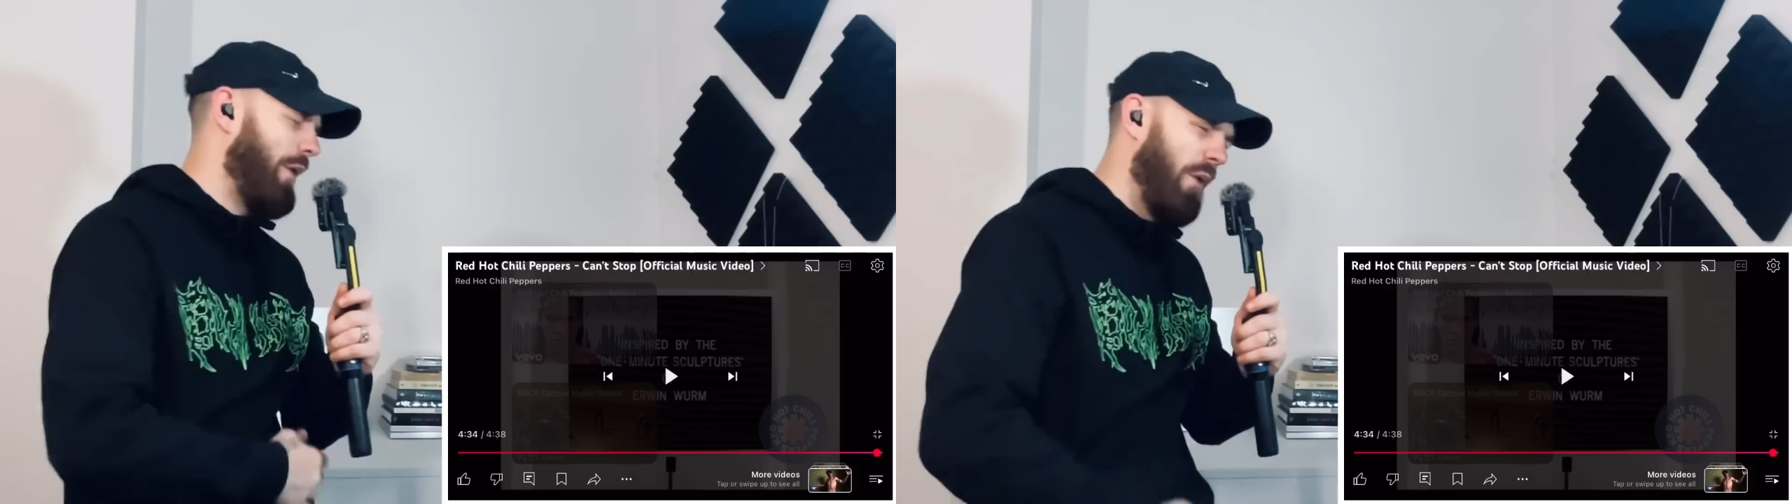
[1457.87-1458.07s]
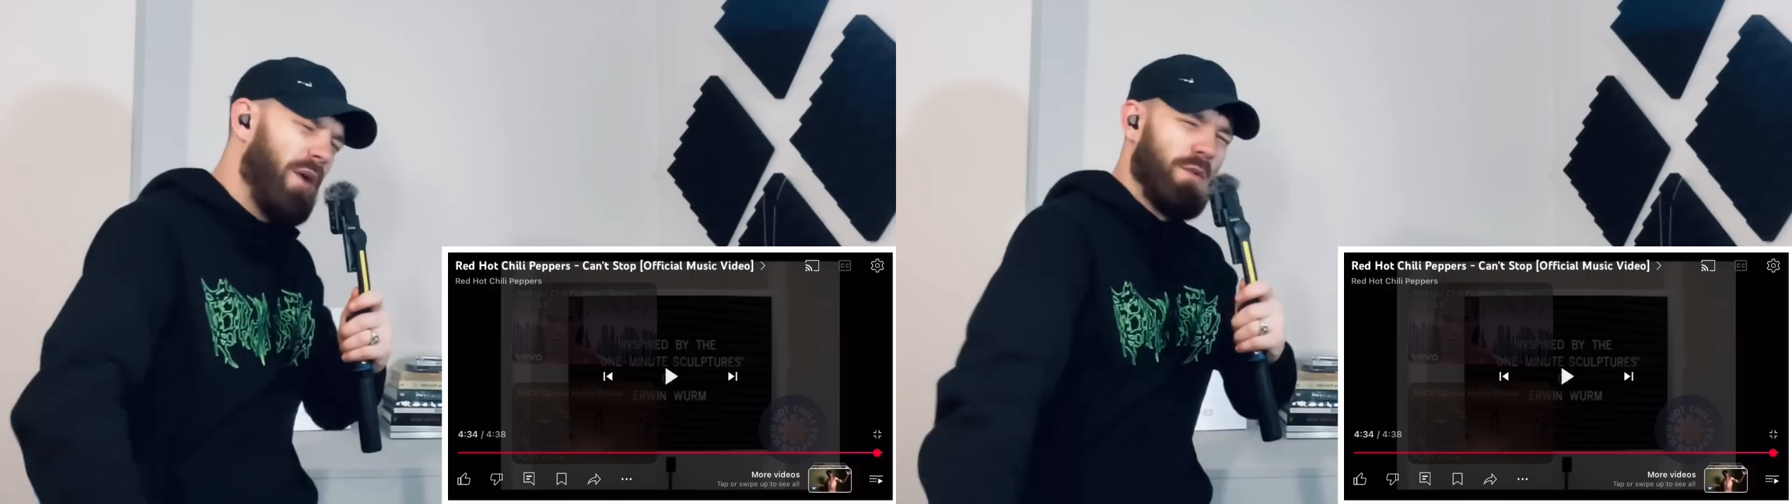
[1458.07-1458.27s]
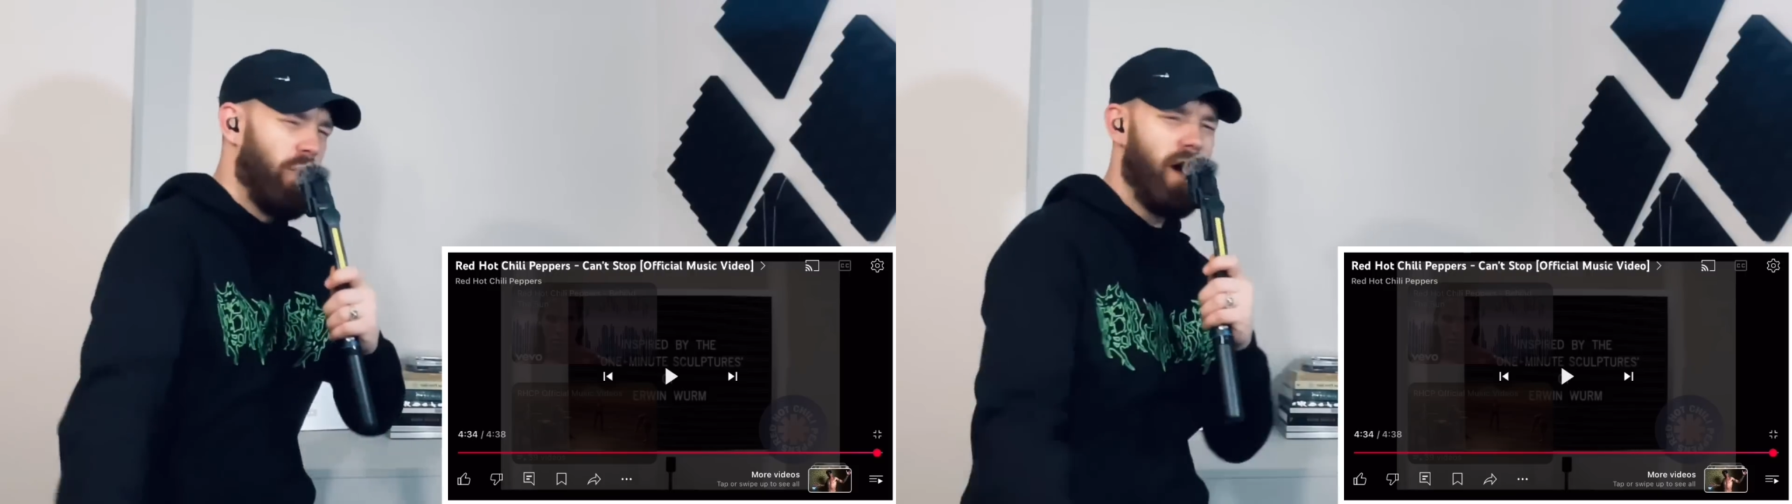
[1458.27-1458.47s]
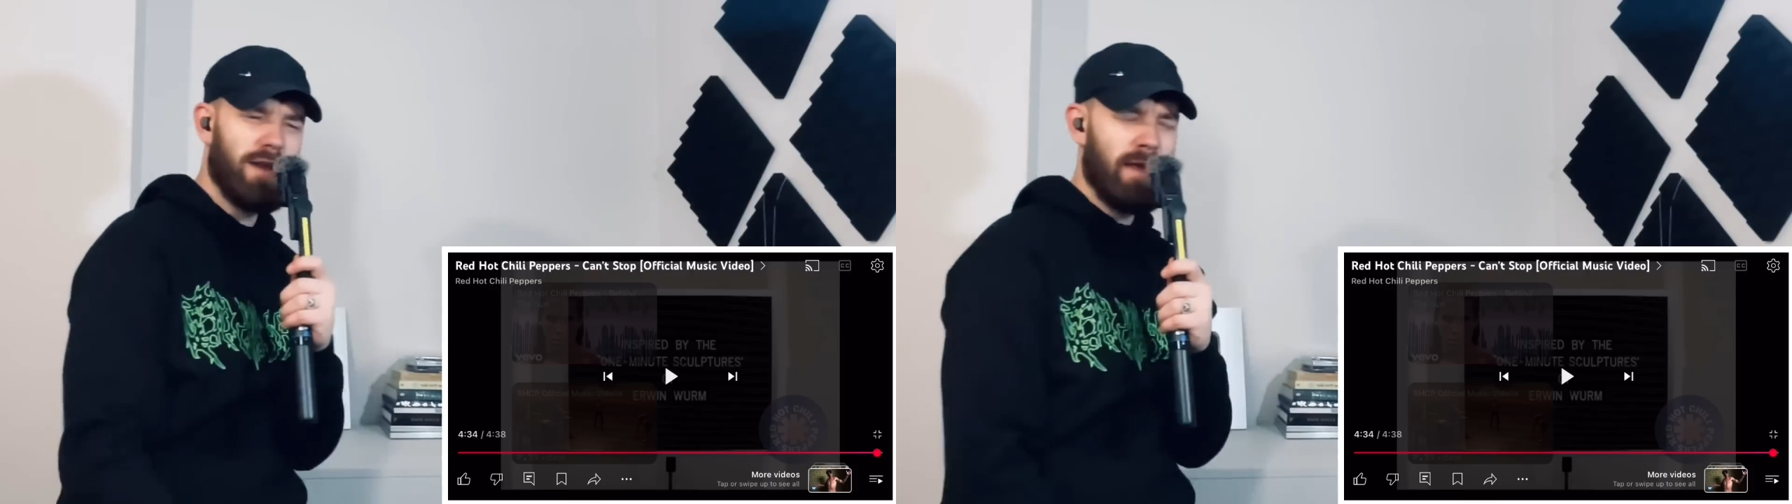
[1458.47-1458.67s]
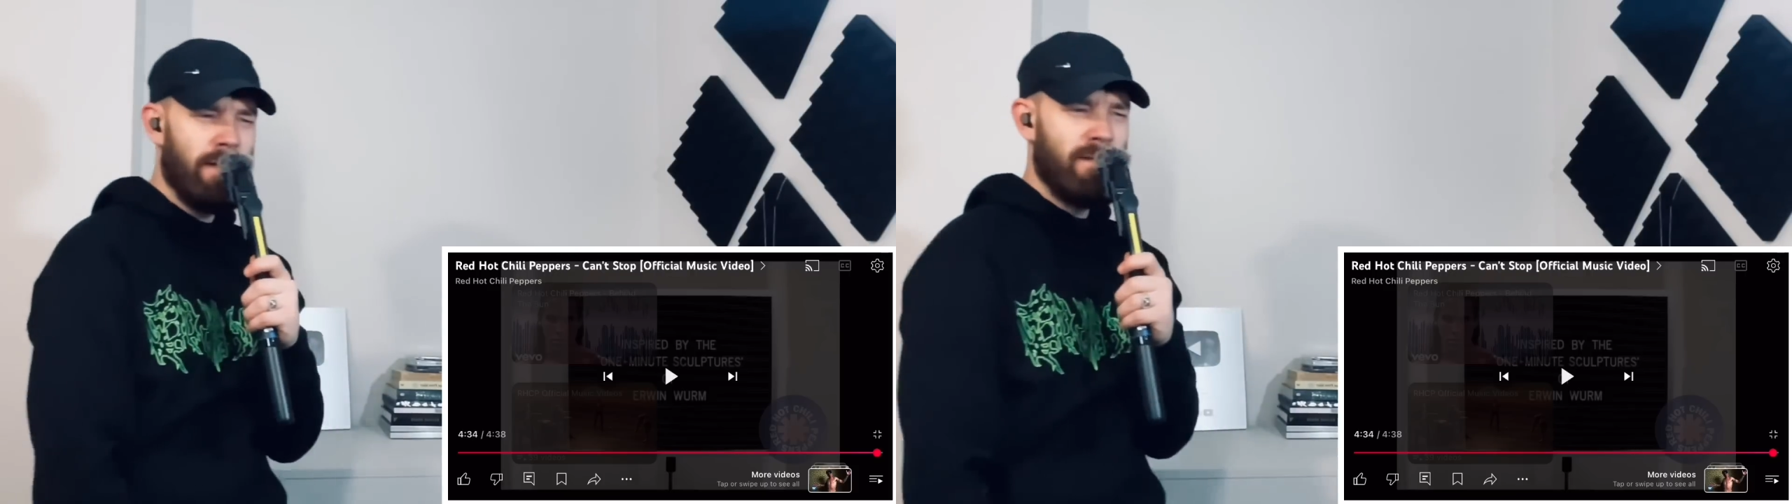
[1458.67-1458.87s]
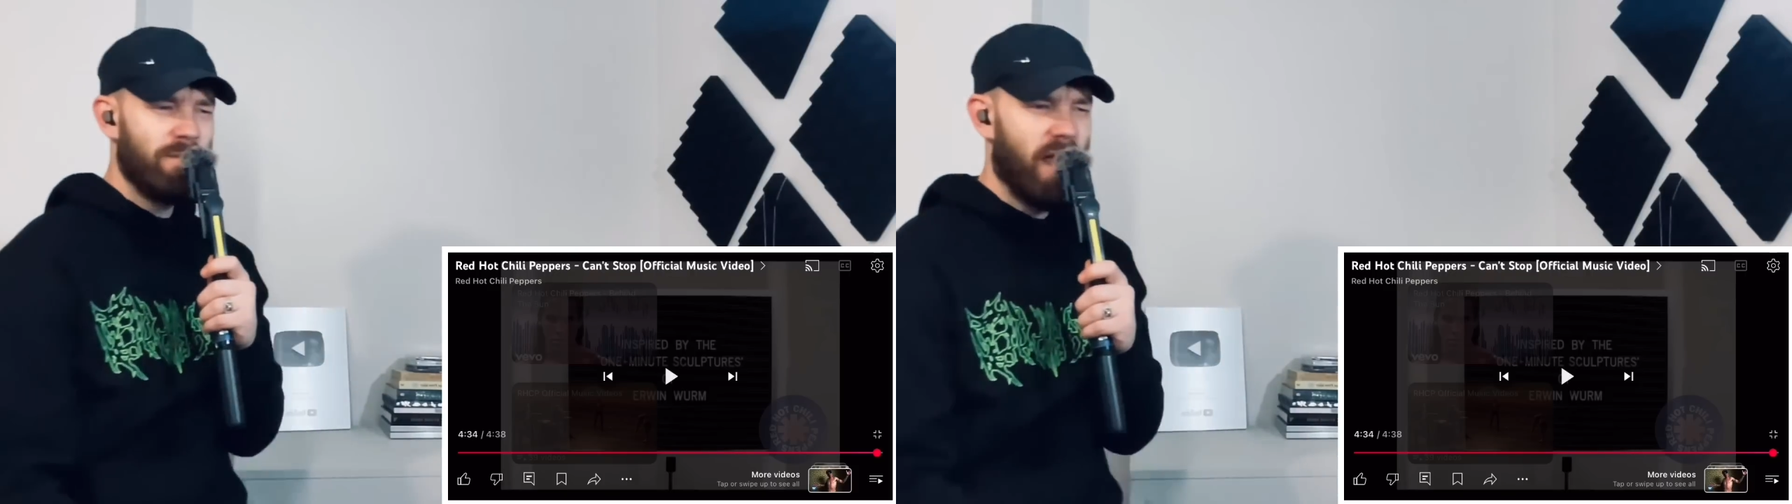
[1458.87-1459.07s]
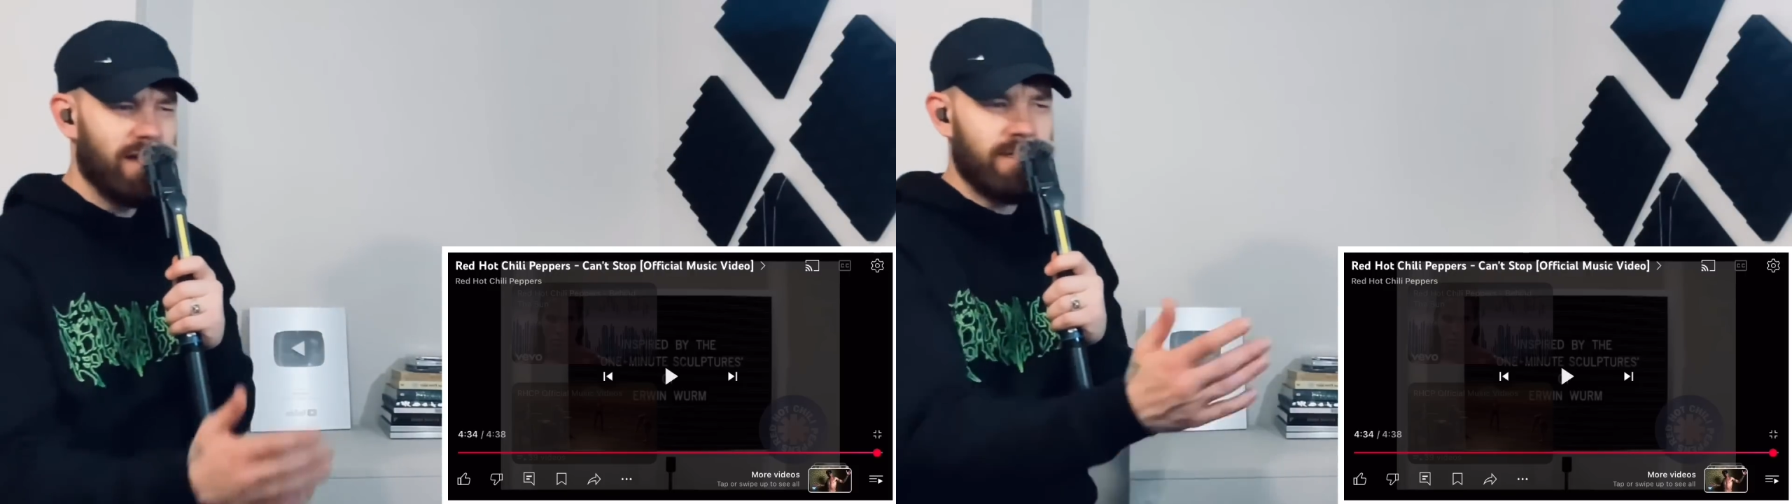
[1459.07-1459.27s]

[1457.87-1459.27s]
Oi, why? I